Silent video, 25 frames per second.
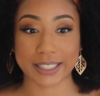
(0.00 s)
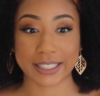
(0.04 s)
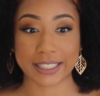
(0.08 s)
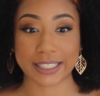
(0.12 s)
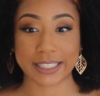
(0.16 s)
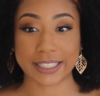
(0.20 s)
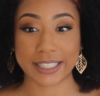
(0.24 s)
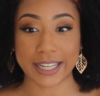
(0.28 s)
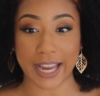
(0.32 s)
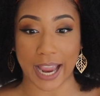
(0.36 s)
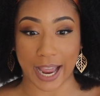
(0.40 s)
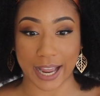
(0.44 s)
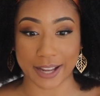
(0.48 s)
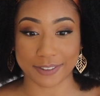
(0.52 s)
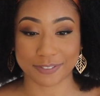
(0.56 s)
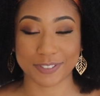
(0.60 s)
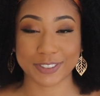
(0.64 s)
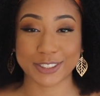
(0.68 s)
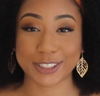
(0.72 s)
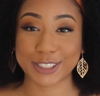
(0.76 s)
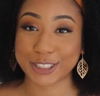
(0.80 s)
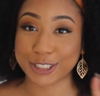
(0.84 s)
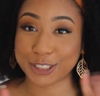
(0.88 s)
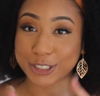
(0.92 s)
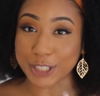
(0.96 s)
yeah,
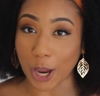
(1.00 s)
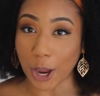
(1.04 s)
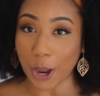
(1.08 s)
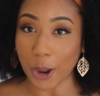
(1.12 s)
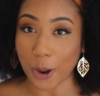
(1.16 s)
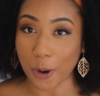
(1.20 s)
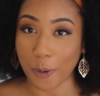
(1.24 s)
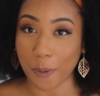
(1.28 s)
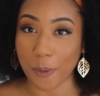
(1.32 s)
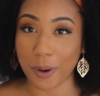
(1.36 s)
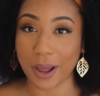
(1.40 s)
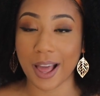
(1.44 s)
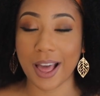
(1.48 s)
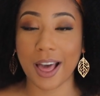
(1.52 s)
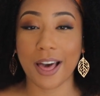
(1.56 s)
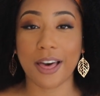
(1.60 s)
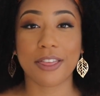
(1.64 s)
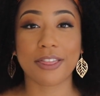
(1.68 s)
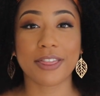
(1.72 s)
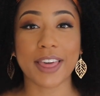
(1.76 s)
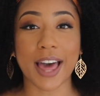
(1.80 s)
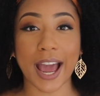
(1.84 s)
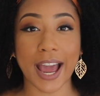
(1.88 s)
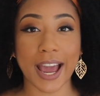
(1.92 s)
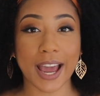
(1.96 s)
so
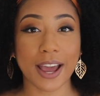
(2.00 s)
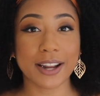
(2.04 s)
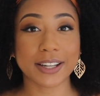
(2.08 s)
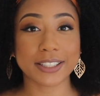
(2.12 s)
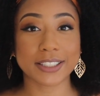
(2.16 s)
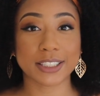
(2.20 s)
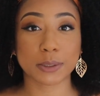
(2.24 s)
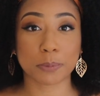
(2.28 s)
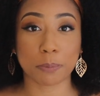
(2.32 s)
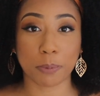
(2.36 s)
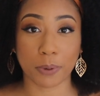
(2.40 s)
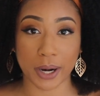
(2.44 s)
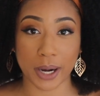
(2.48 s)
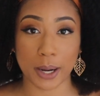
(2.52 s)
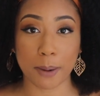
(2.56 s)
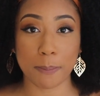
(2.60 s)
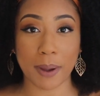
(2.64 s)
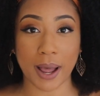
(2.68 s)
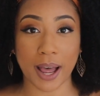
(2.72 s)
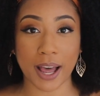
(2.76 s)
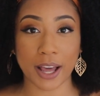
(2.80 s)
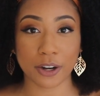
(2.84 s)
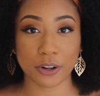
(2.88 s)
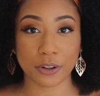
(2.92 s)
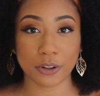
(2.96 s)
that spray
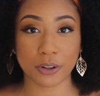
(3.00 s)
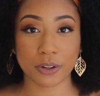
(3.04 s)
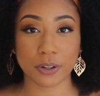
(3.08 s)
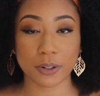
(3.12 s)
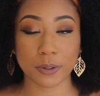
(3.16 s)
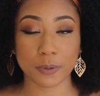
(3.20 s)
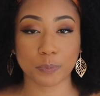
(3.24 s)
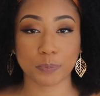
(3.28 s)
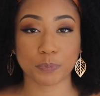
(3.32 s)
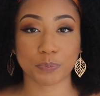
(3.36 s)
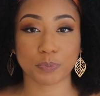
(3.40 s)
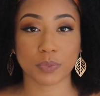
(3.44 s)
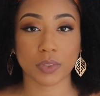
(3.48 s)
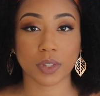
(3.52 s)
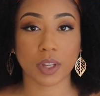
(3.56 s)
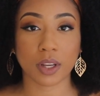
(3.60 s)
bottle